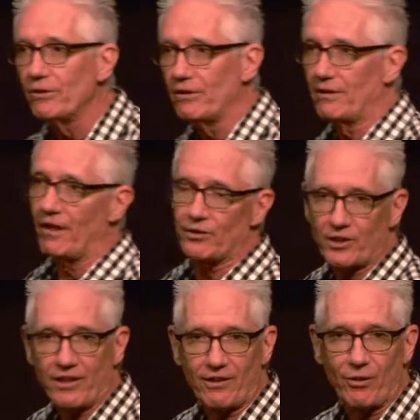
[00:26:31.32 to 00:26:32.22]
at El
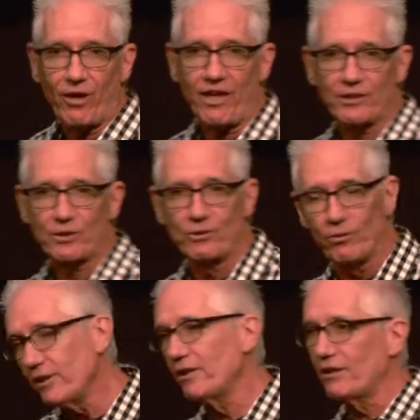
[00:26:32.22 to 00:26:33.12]
Segundo High School.
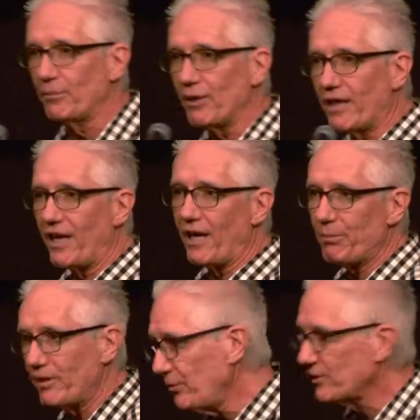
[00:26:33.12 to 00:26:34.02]
We took him to camp,
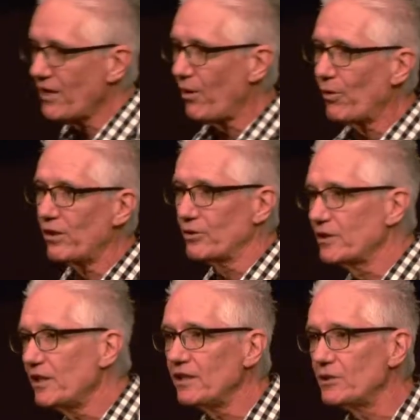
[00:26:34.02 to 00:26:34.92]
and he was not one of those
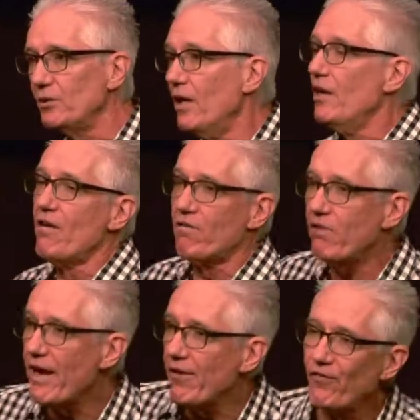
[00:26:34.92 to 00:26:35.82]
kids who
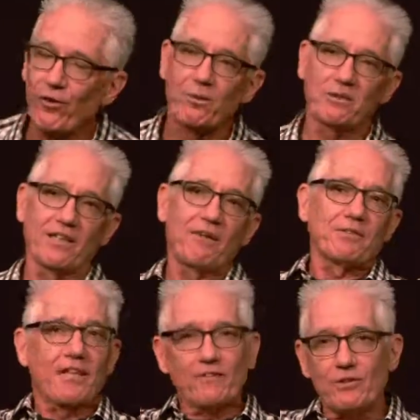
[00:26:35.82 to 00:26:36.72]
ran forward and gave
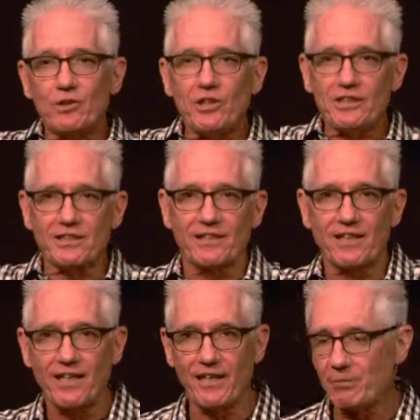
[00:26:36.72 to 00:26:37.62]
his life to Jesus at
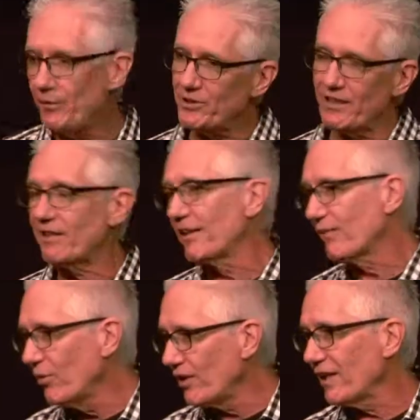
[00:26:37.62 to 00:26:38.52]
camp. He was like
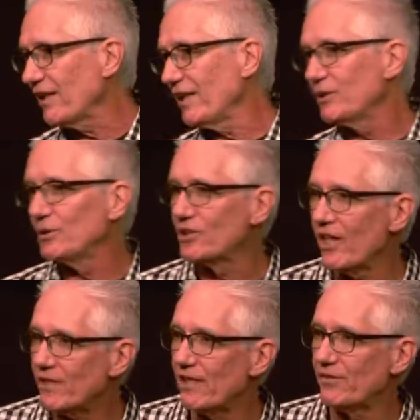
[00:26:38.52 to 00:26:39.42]
one of the kids who
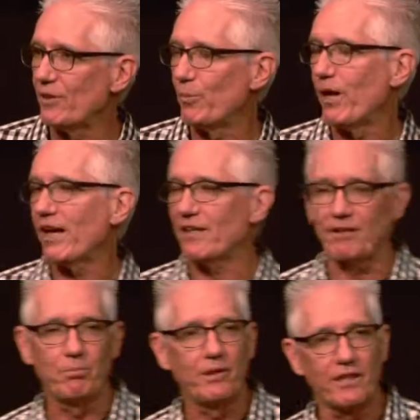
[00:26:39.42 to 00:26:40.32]
sat kind of in the back of
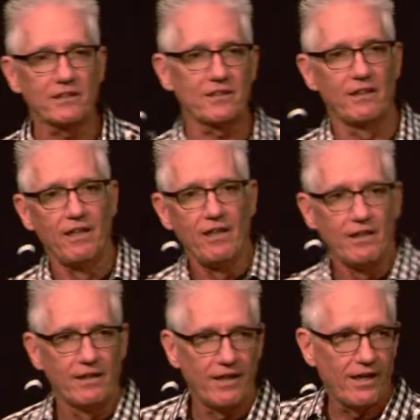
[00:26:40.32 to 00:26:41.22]
the bus and
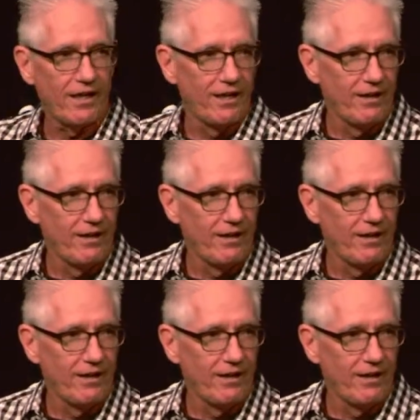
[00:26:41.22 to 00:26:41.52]
uh,